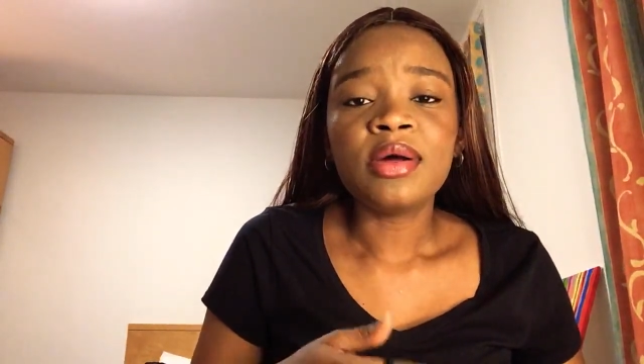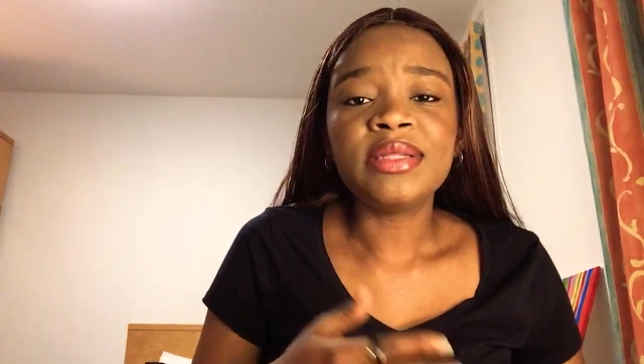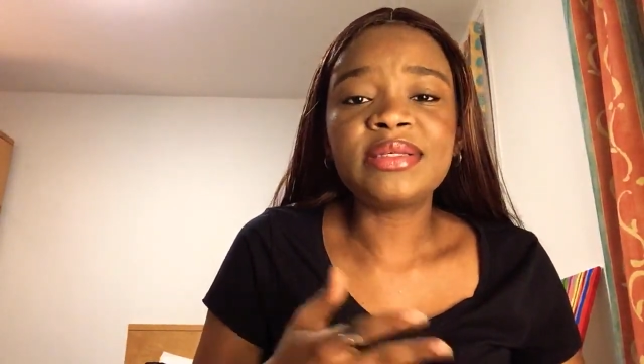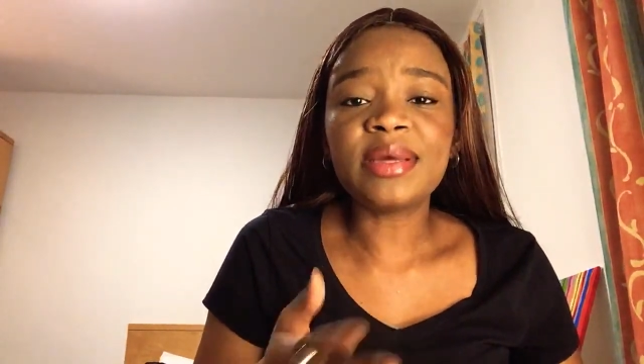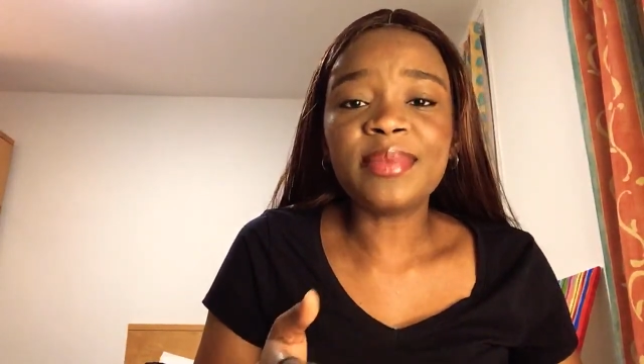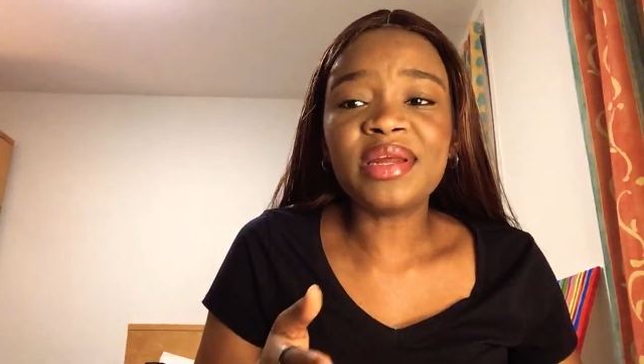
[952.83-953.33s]
the
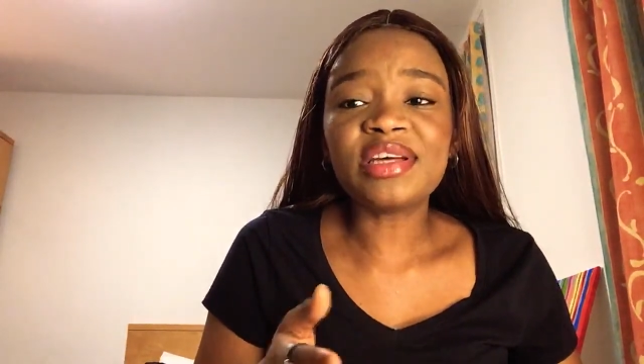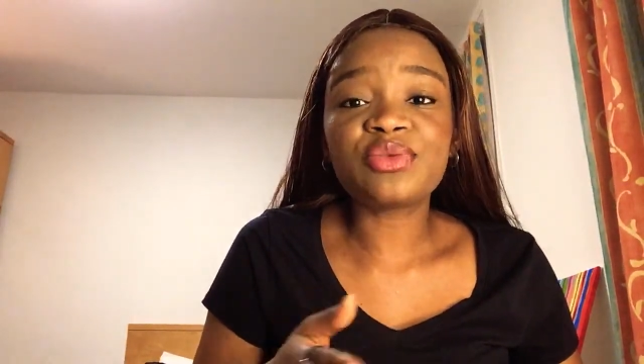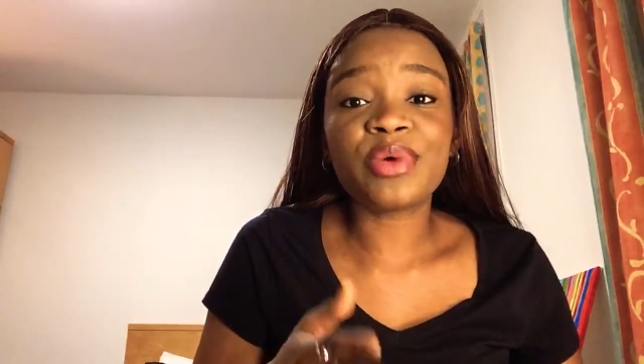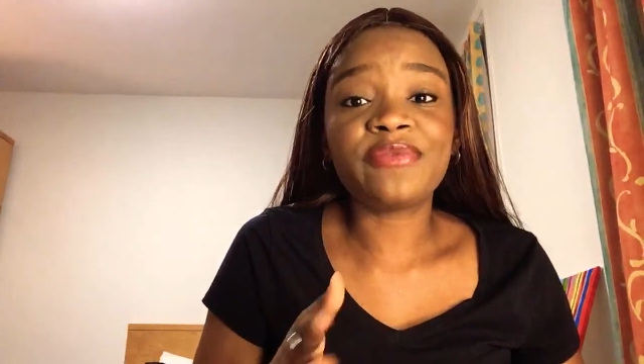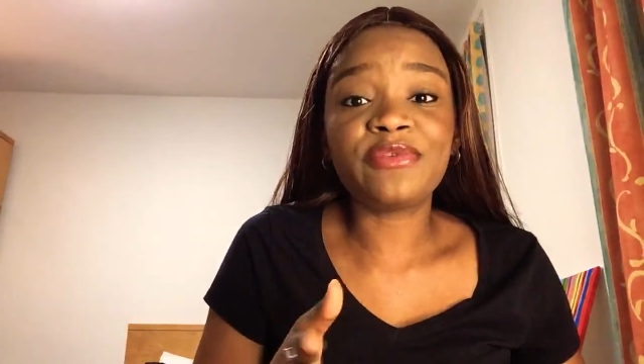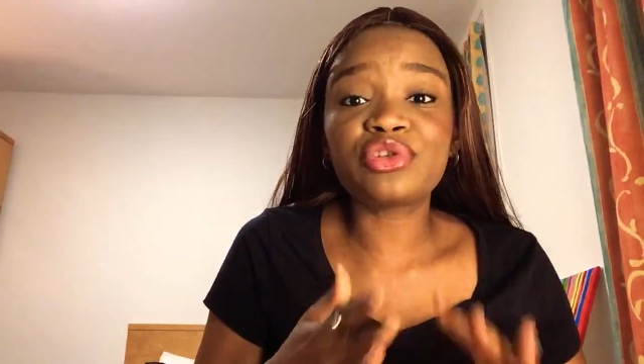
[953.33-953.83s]
seminars
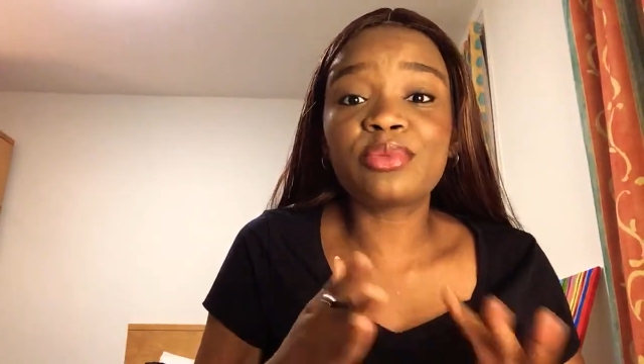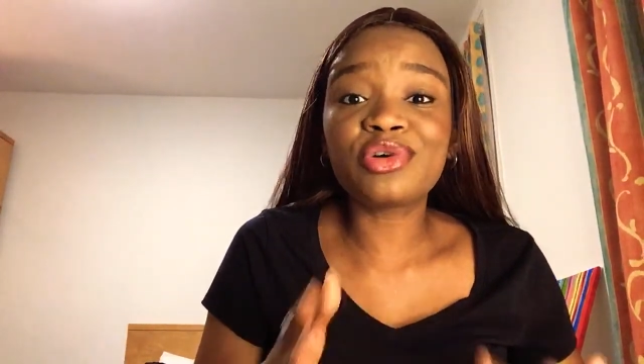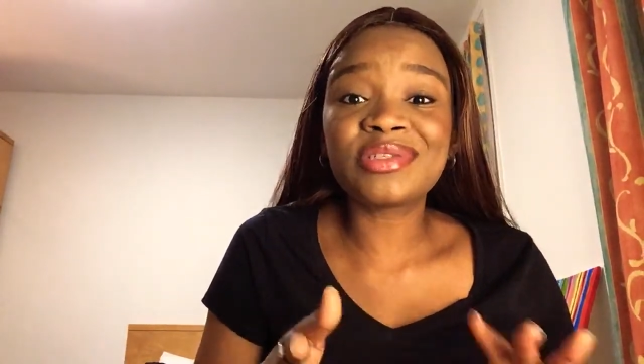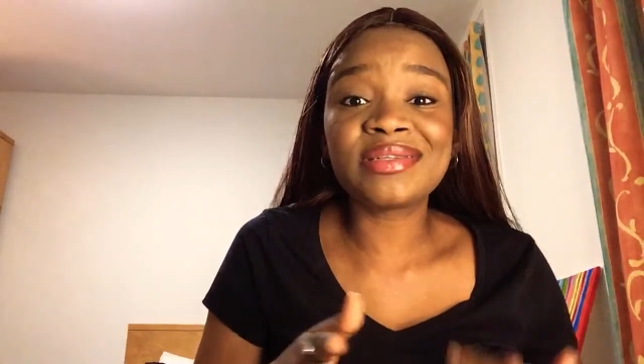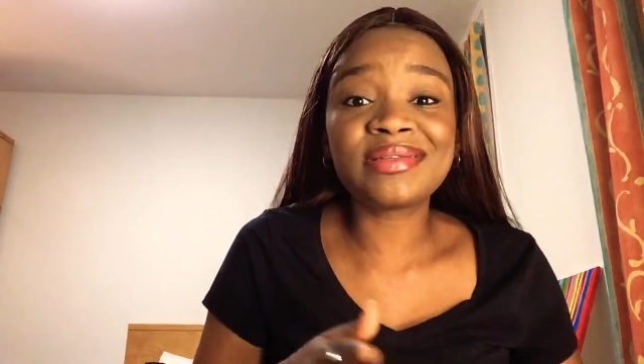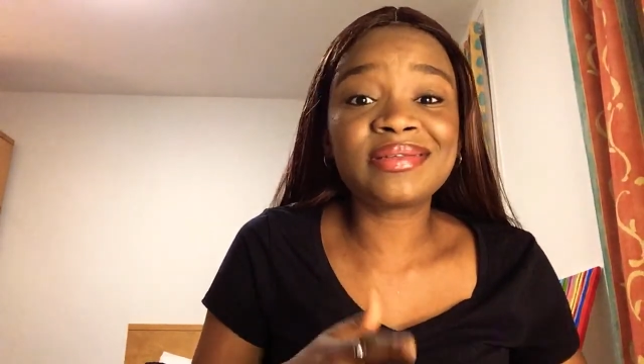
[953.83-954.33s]
were, for some
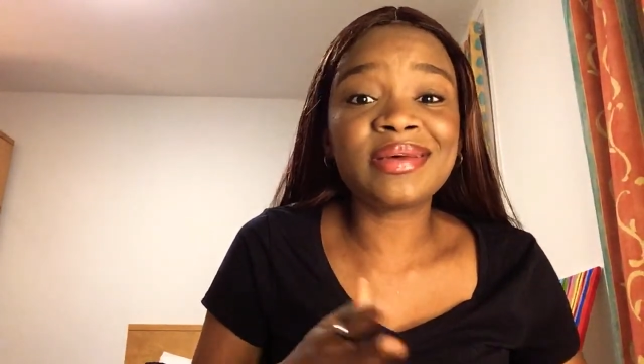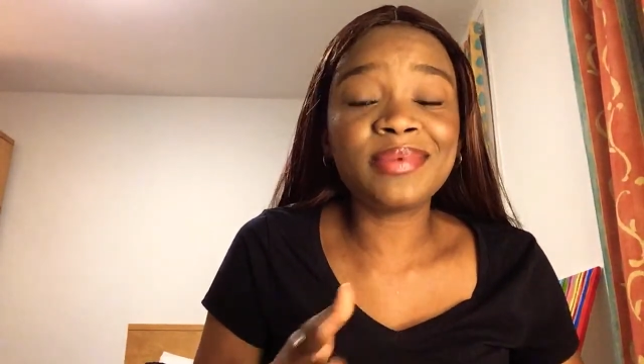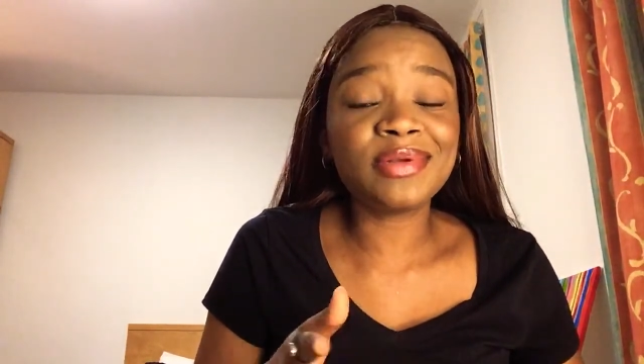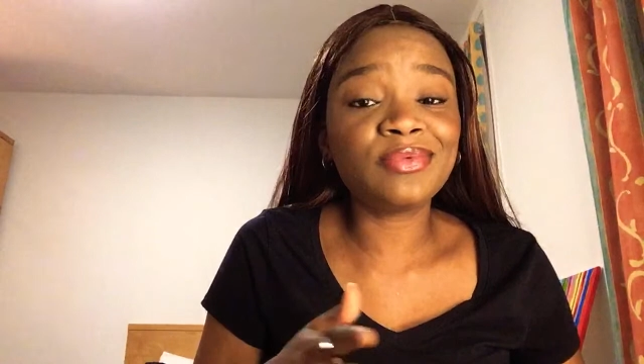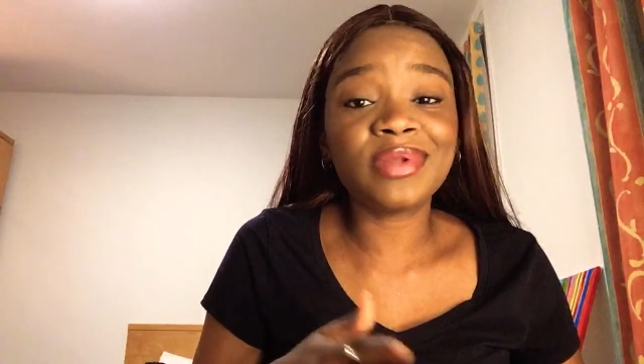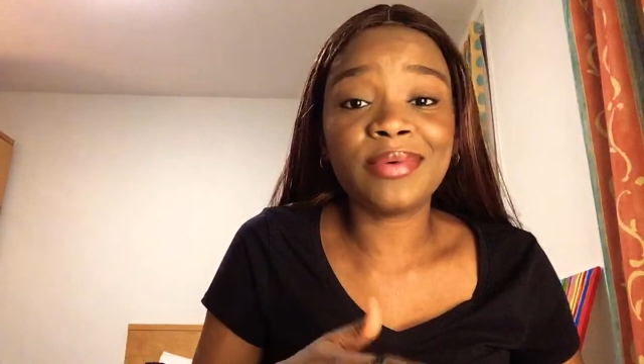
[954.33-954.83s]
courses, the
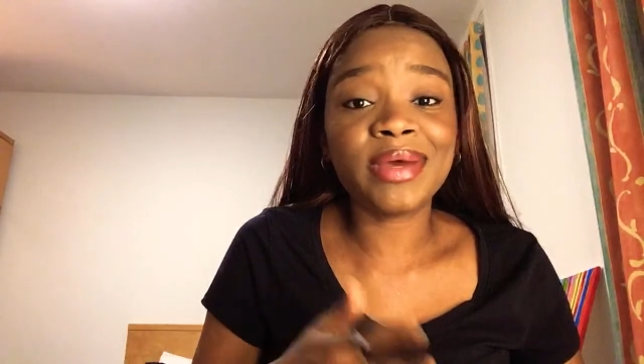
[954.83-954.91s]
seminar that